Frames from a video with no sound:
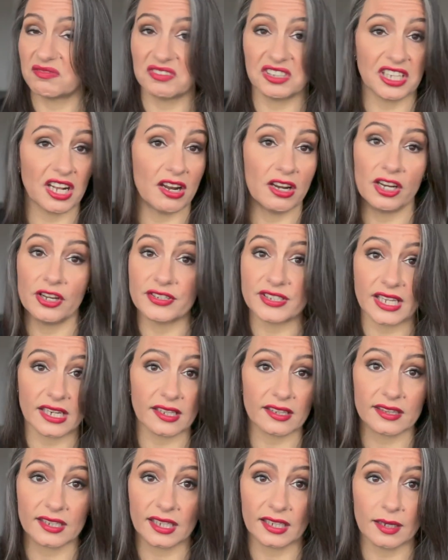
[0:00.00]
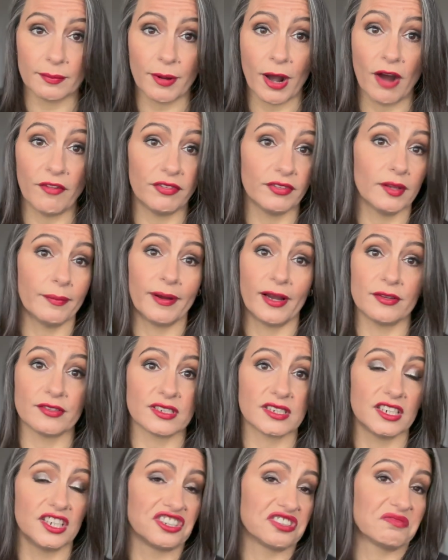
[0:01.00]
You don't lose anything apart from the
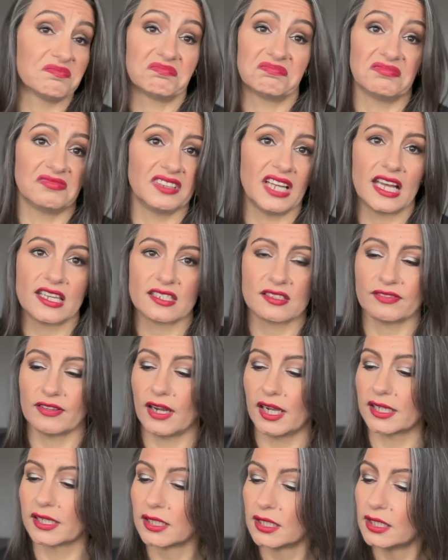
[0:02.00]
postage, and that's fine.